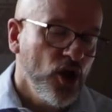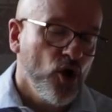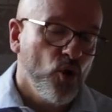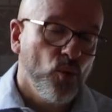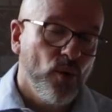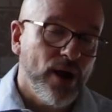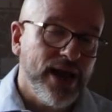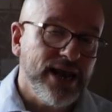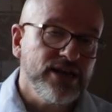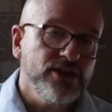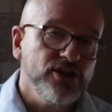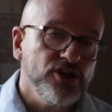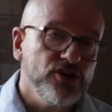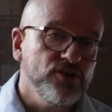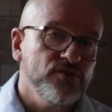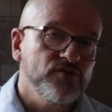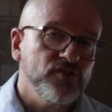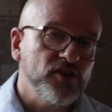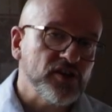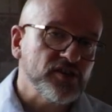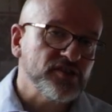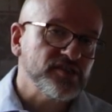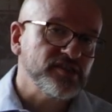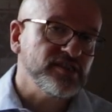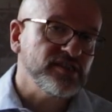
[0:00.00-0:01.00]
When
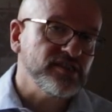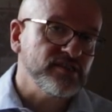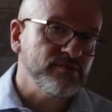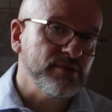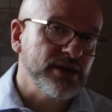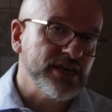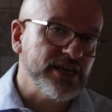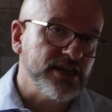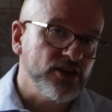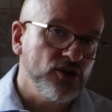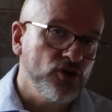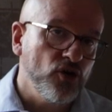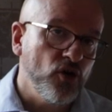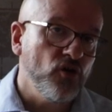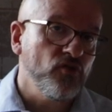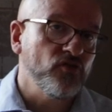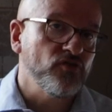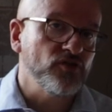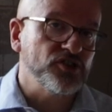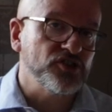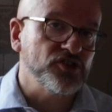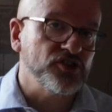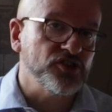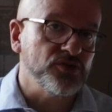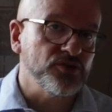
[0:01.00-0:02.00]
universities make an offer
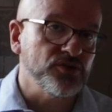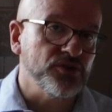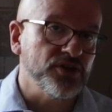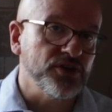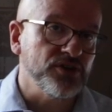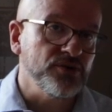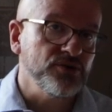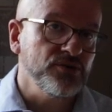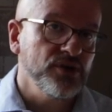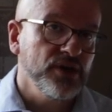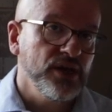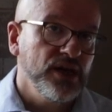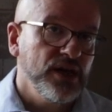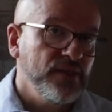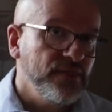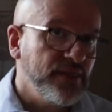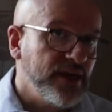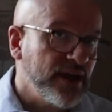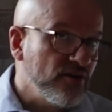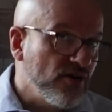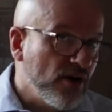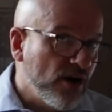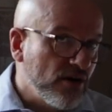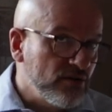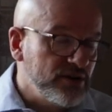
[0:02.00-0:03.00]
to you,
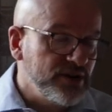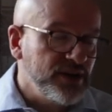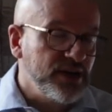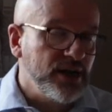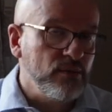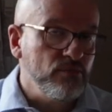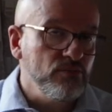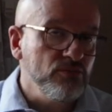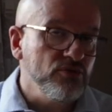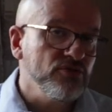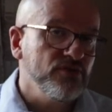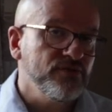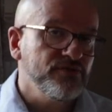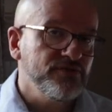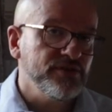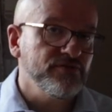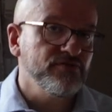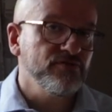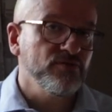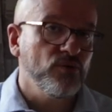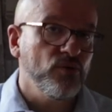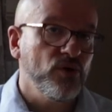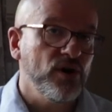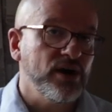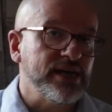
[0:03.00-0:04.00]
there are a number of
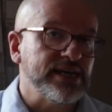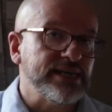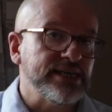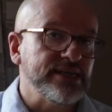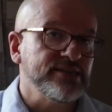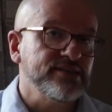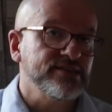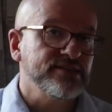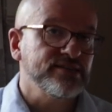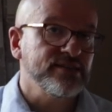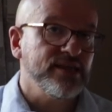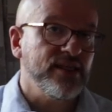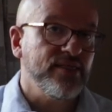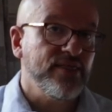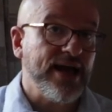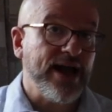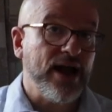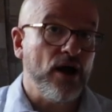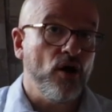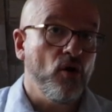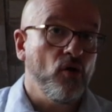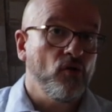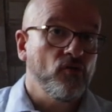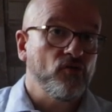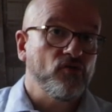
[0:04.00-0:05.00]
different ways that that
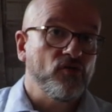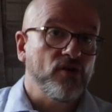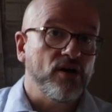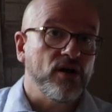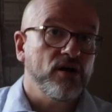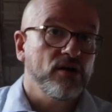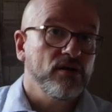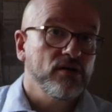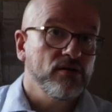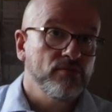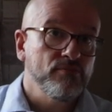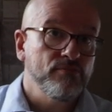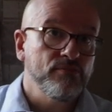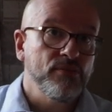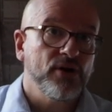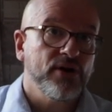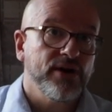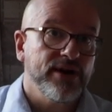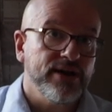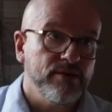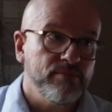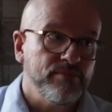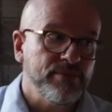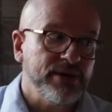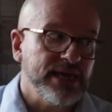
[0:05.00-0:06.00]
offer
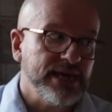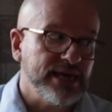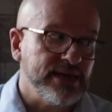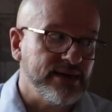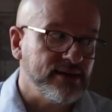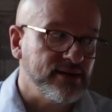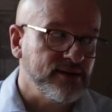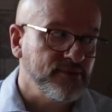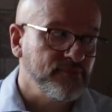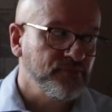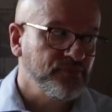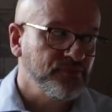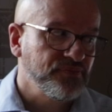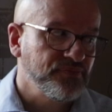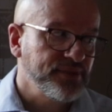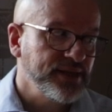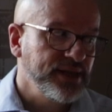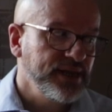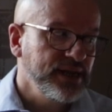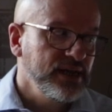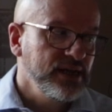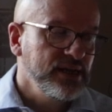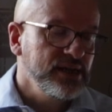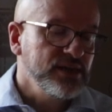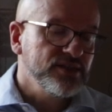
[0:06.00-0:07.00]
might appear.
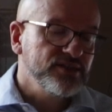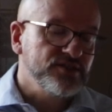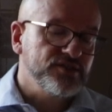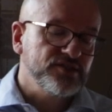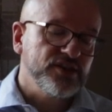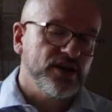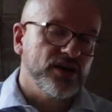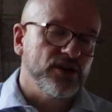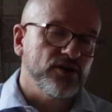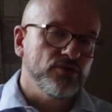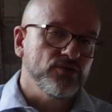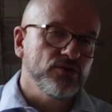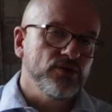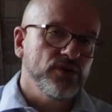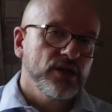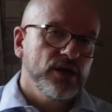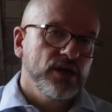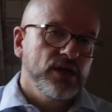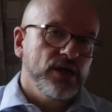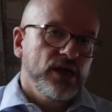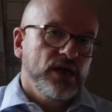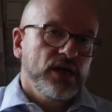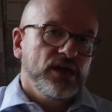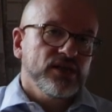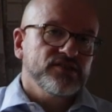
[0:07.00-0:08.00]
So,
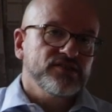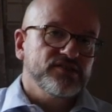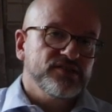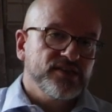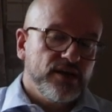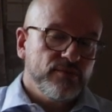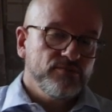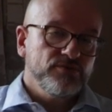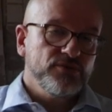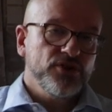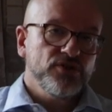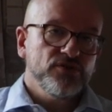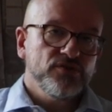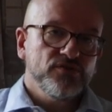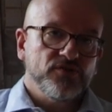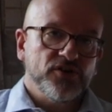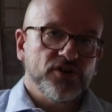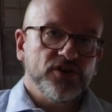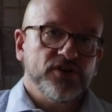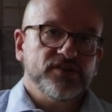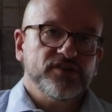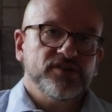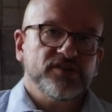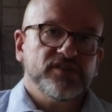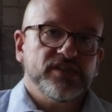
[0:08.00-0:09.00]
some
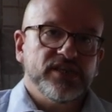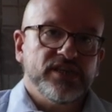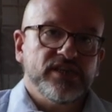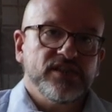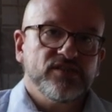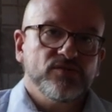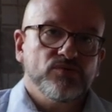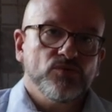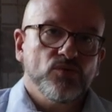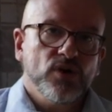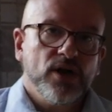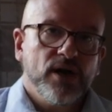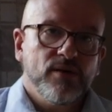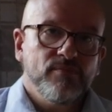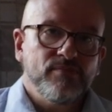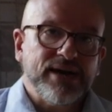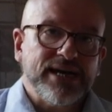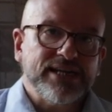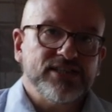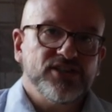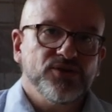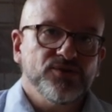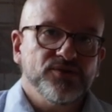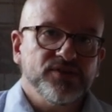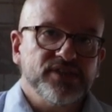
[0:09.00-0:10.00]
universities will come
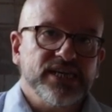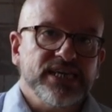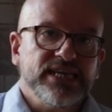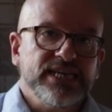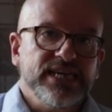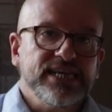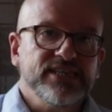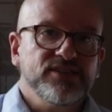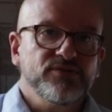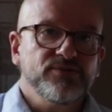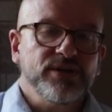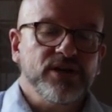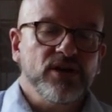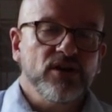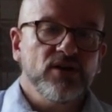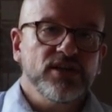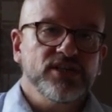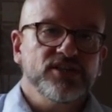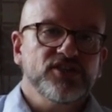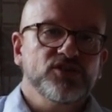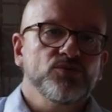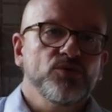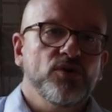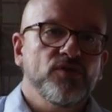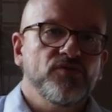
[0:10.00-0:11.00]
back to you and say, yes, we'd
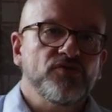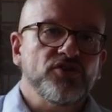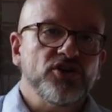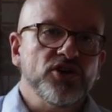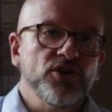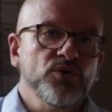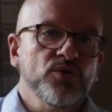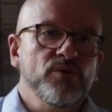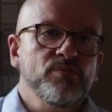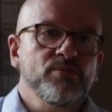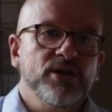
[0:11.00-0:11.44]
like to offer you a